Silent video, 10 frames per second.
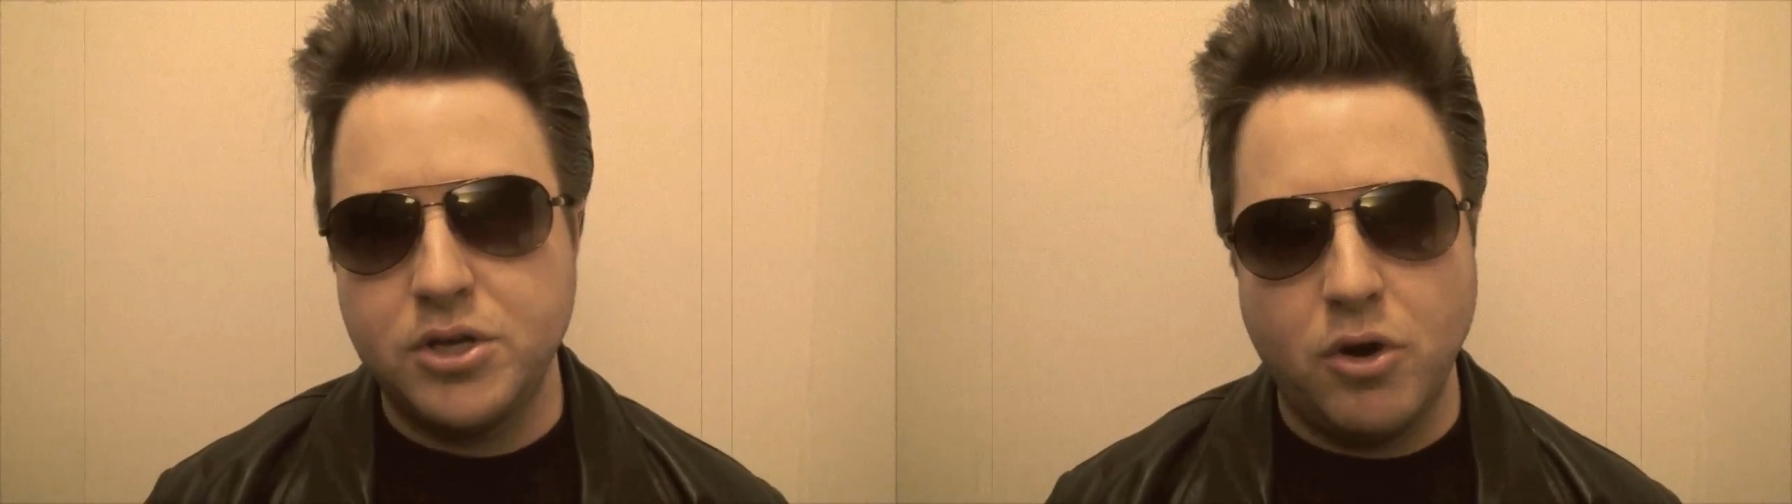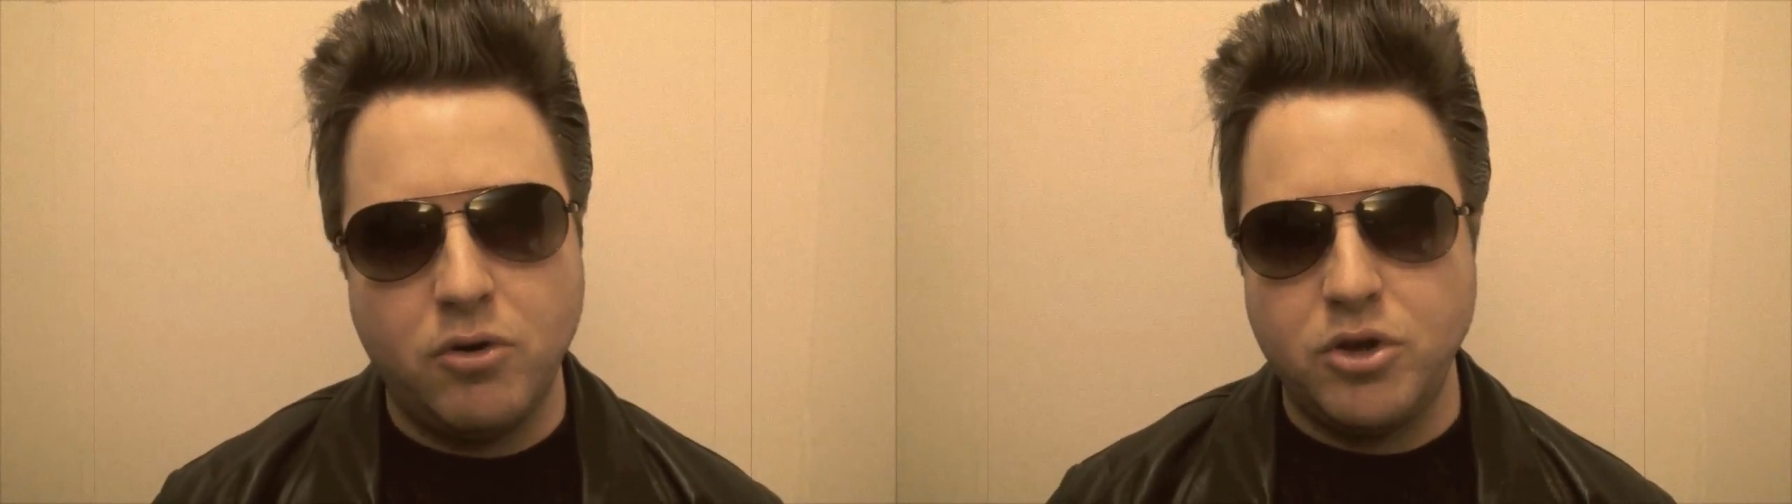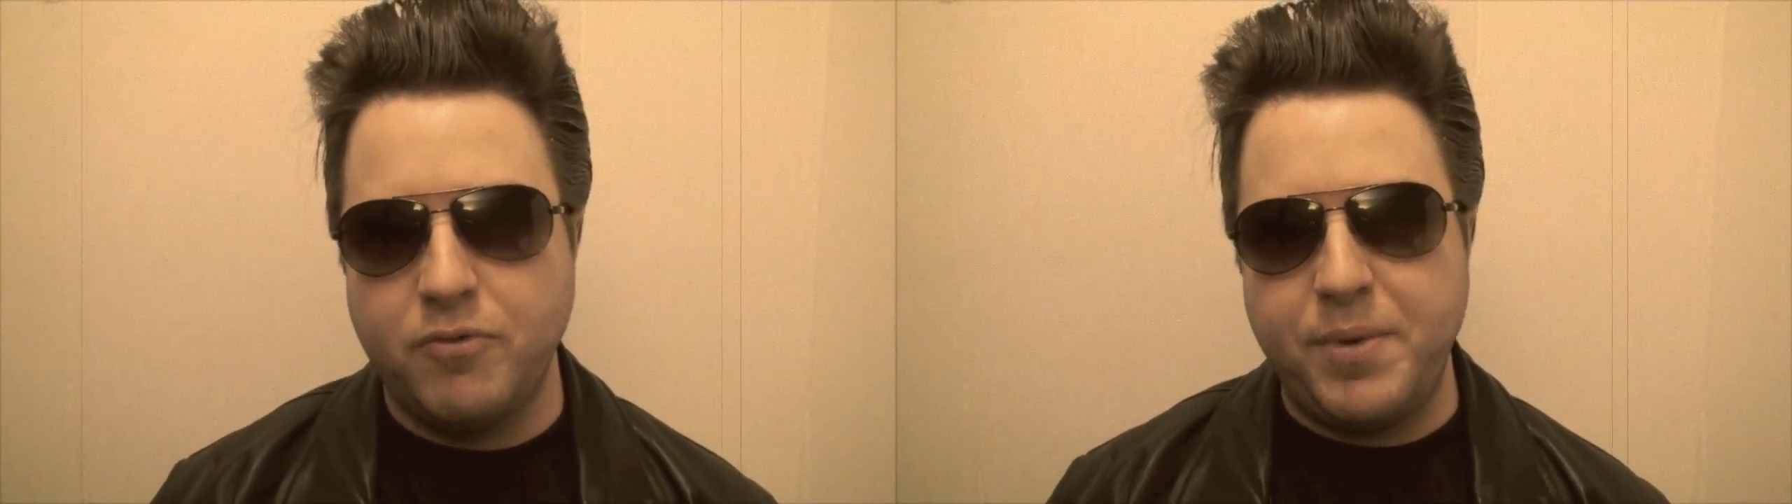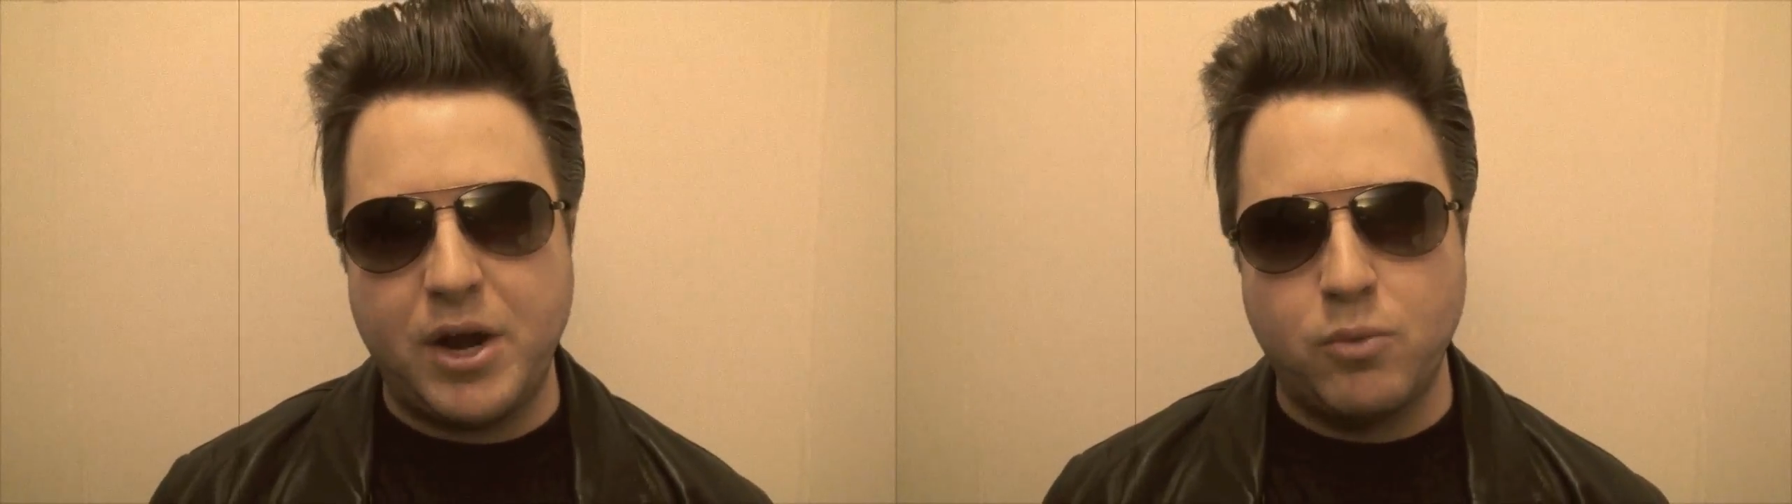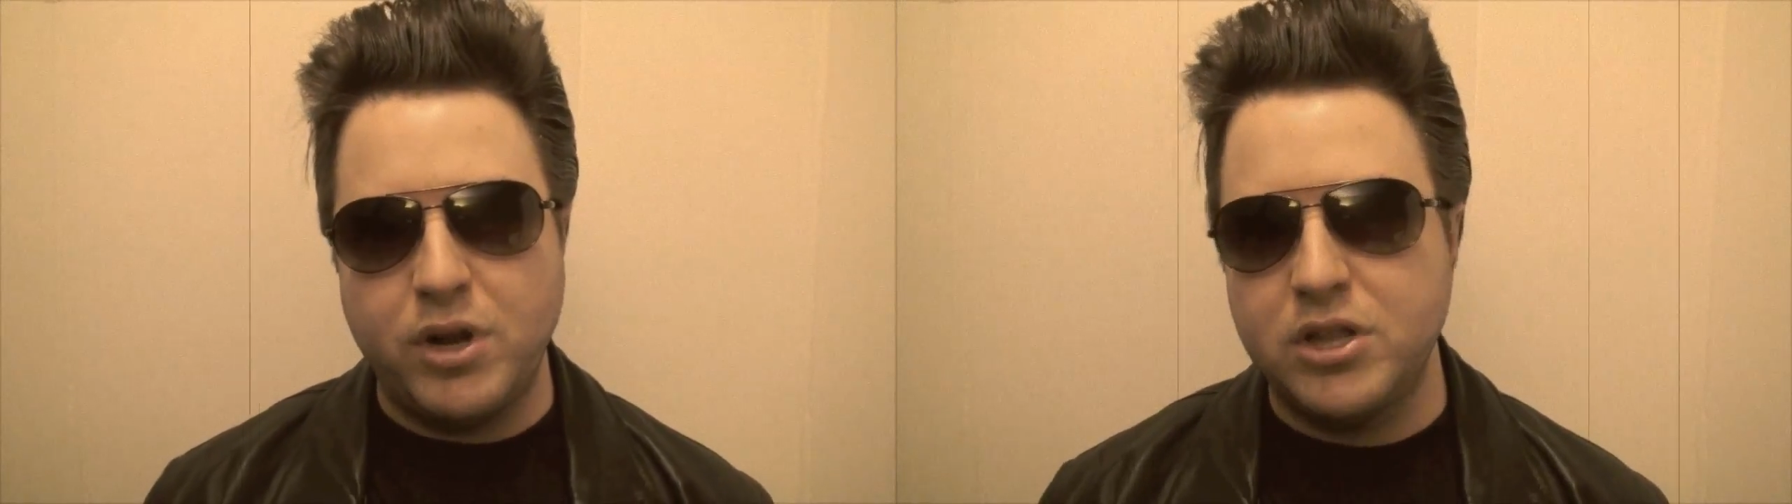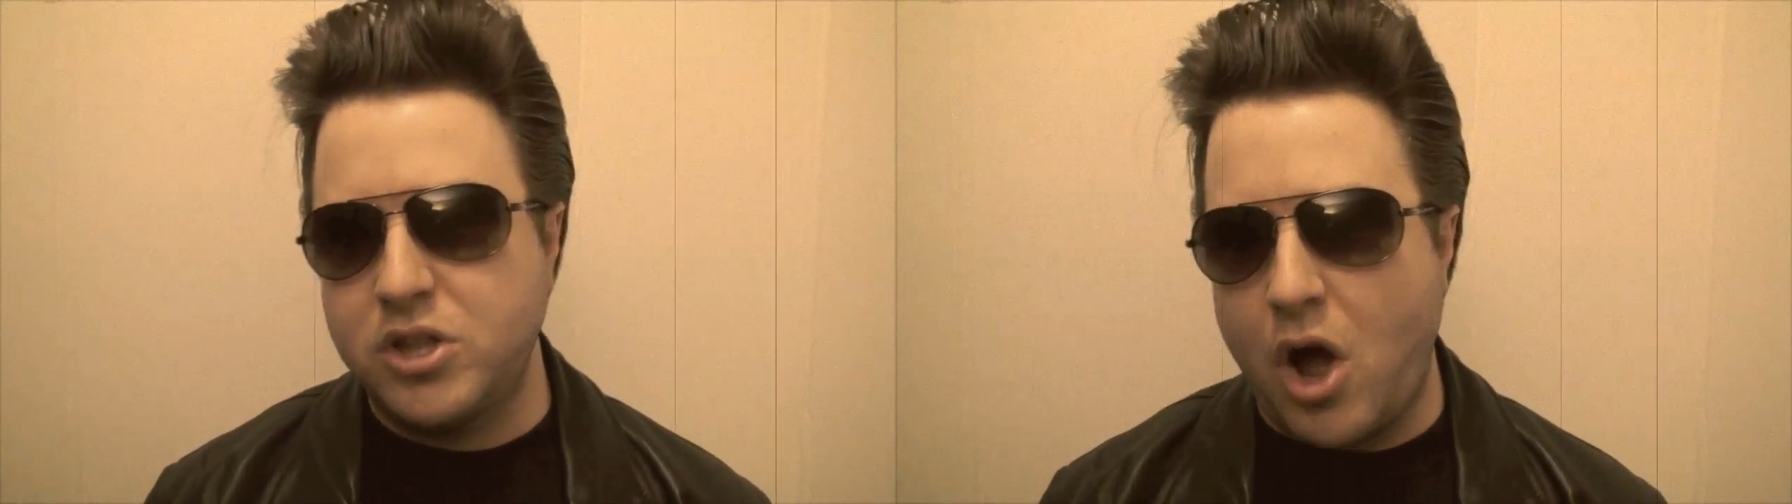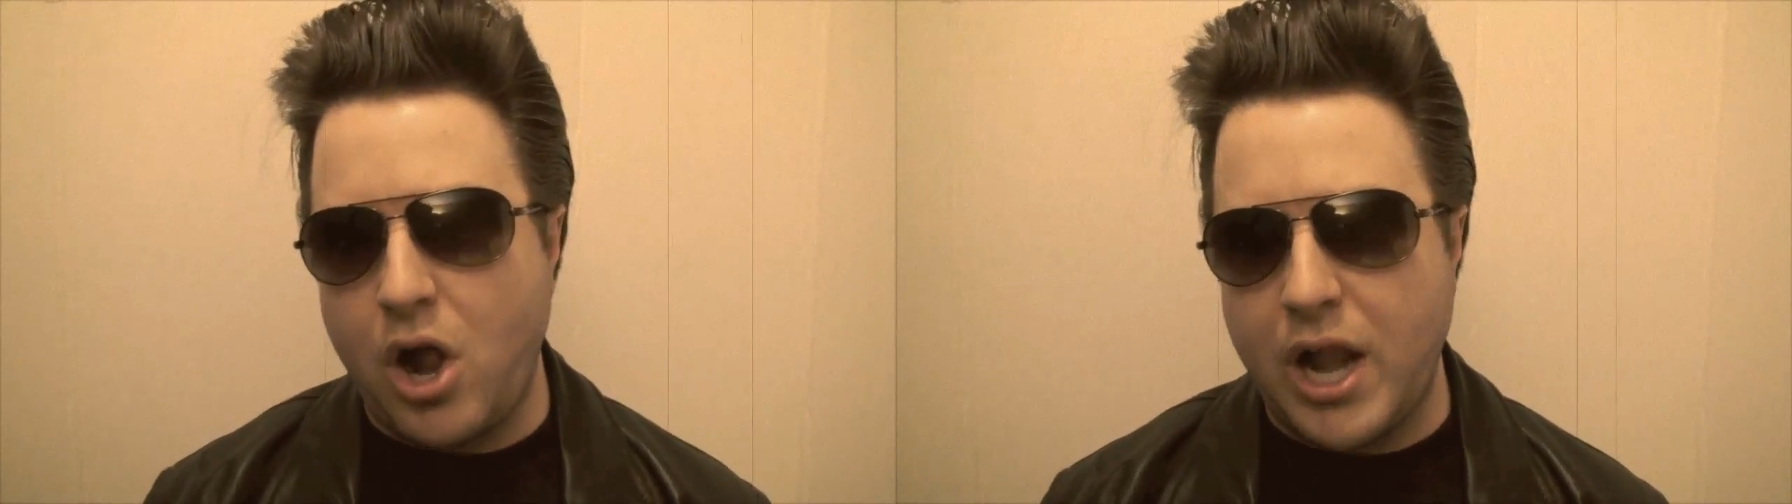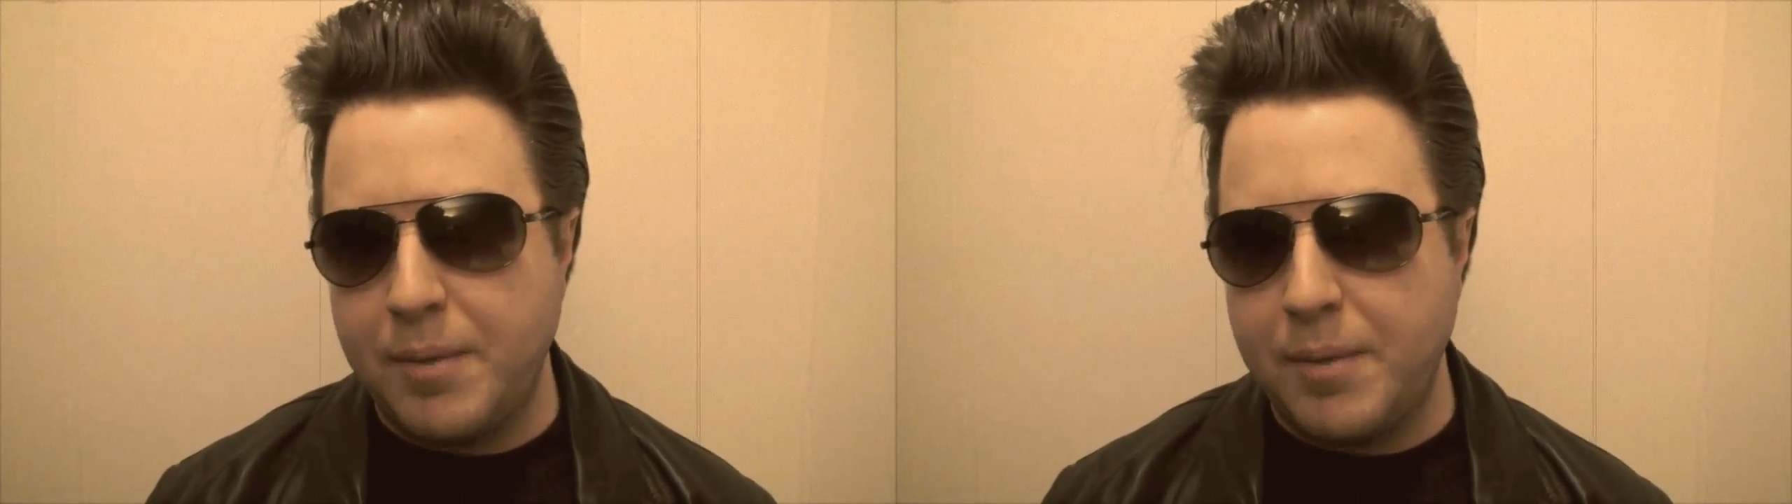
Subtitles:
You've been a real doll.